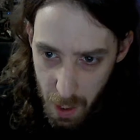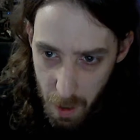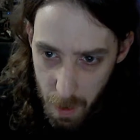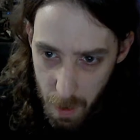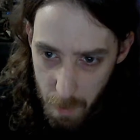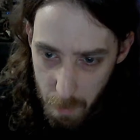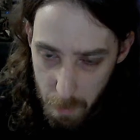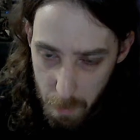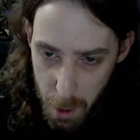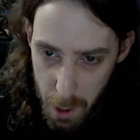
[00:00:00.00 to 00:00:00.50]

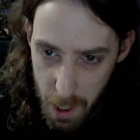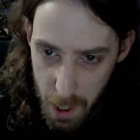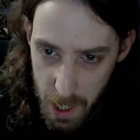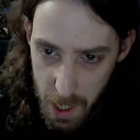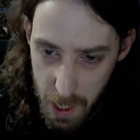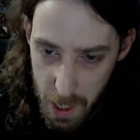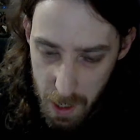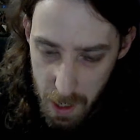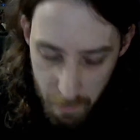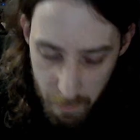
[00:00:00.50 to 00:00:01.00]

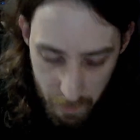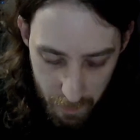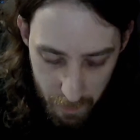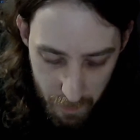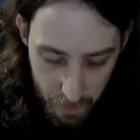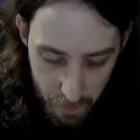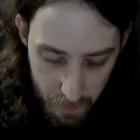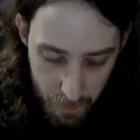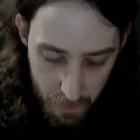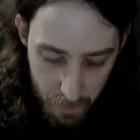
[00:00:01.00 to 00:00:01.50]
But,
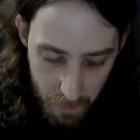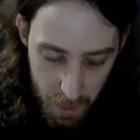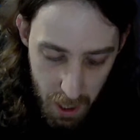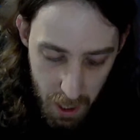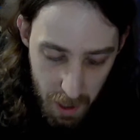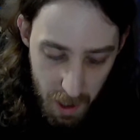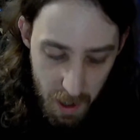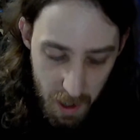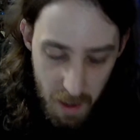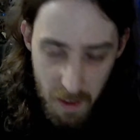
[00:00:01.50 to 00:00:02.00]
yeah,
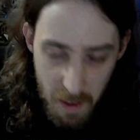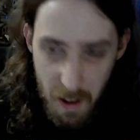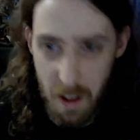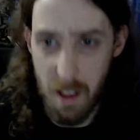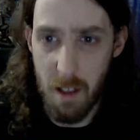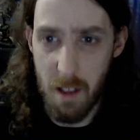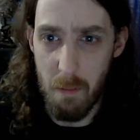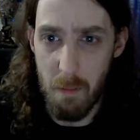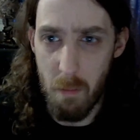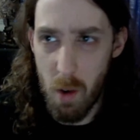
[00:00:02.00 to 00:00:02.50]
like I
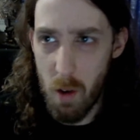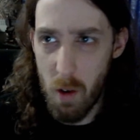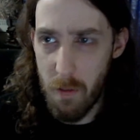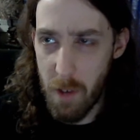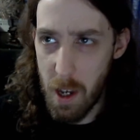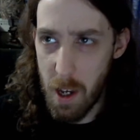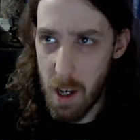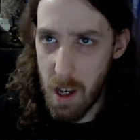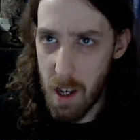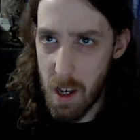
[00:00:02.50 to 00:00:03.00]
said, the
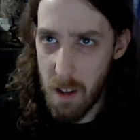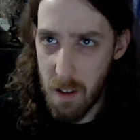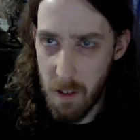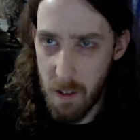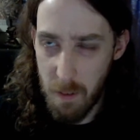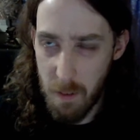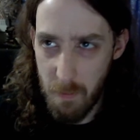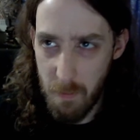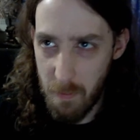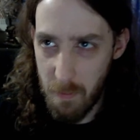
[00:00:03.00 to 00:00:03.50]

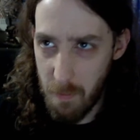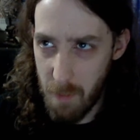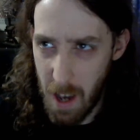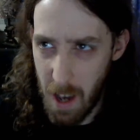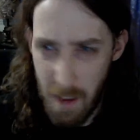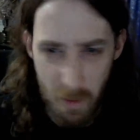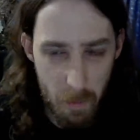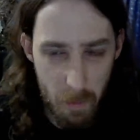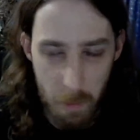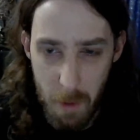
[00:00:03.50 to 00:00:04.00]
movies
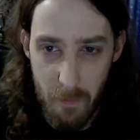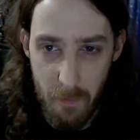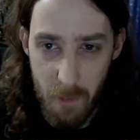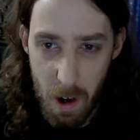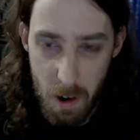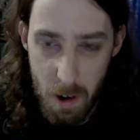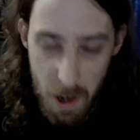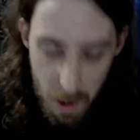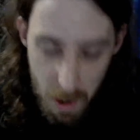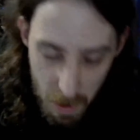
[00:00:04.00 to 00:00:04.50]
haven't been
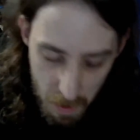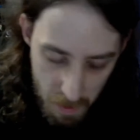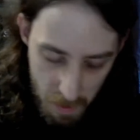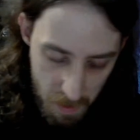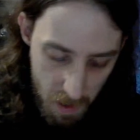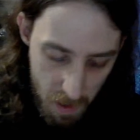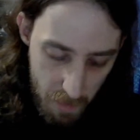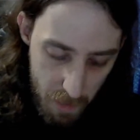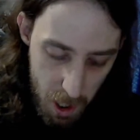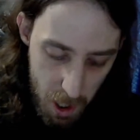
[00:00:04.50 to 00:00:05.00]
very good at
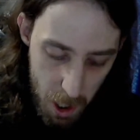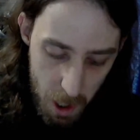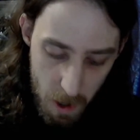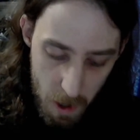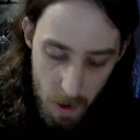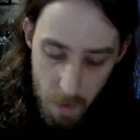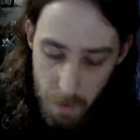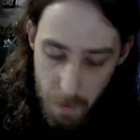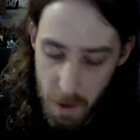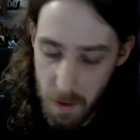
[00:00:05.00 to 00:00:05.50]
Salvation
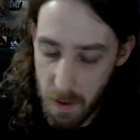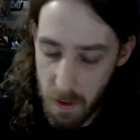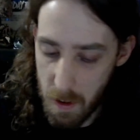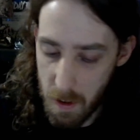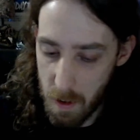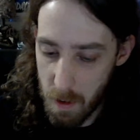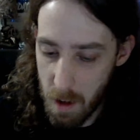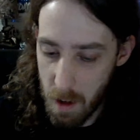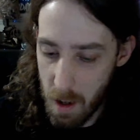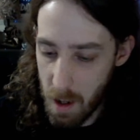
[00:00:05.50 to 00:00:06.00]
Army,
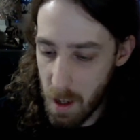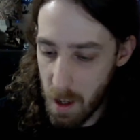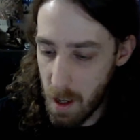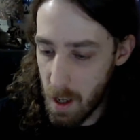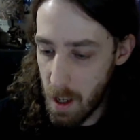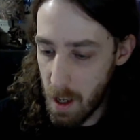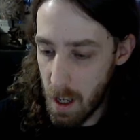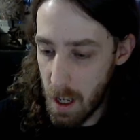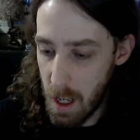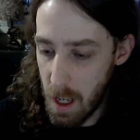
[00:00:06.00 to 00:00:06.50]
so
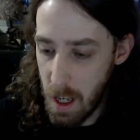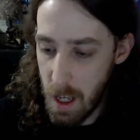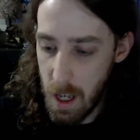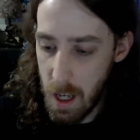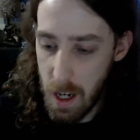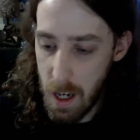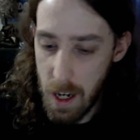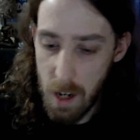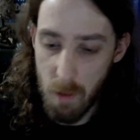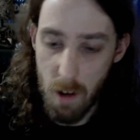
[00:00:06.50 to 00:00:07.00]

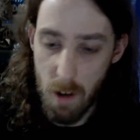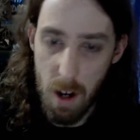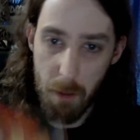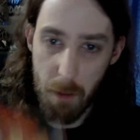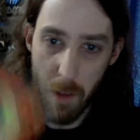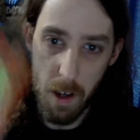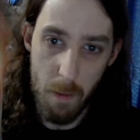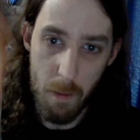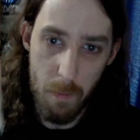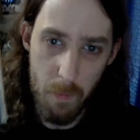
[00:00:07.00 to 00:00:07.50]
I
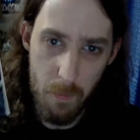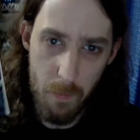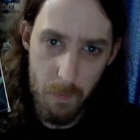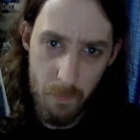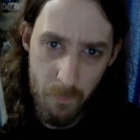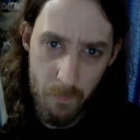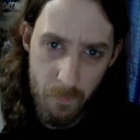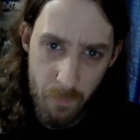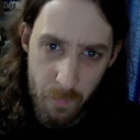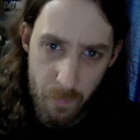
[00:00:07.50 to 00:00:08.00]
grabbed it.
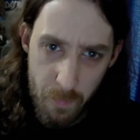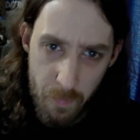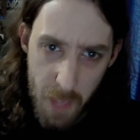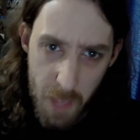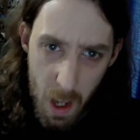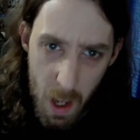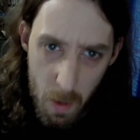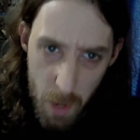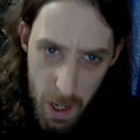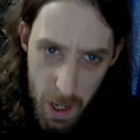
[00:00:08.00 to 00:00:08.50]

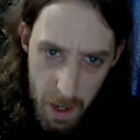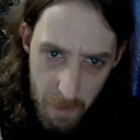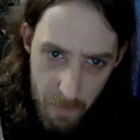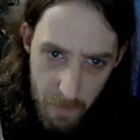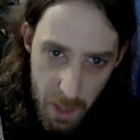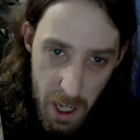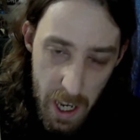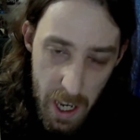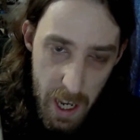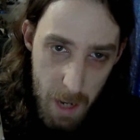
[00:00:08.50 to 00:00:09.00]
We have
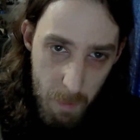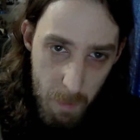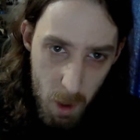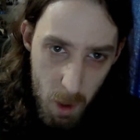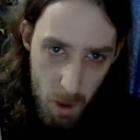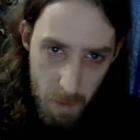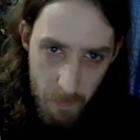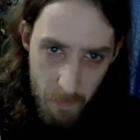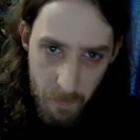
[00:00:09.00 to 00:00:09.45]
The Animal.